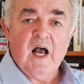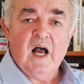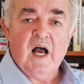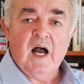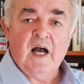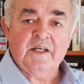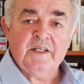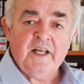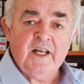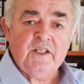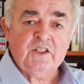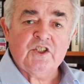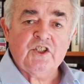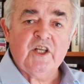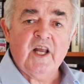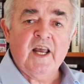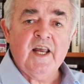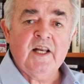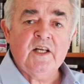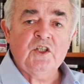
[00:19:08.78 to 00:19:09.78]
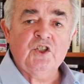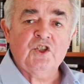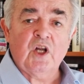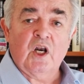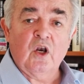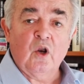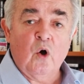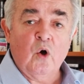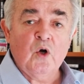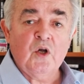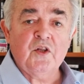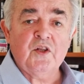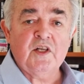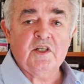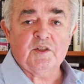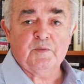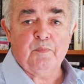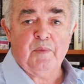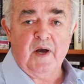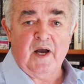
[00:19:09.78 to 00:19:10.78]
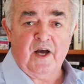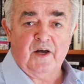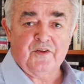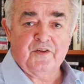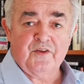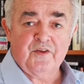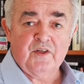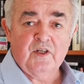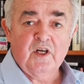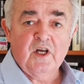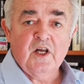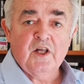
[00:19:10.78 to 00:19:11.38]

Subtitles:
At each stage along this path,